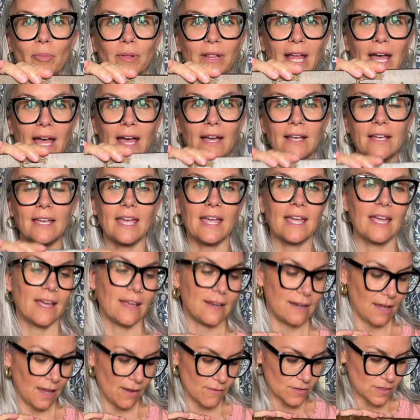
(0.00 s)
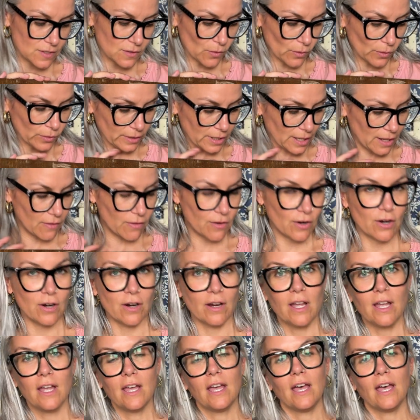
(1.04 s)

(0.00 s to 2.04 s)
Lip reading: plaque, and I've sold other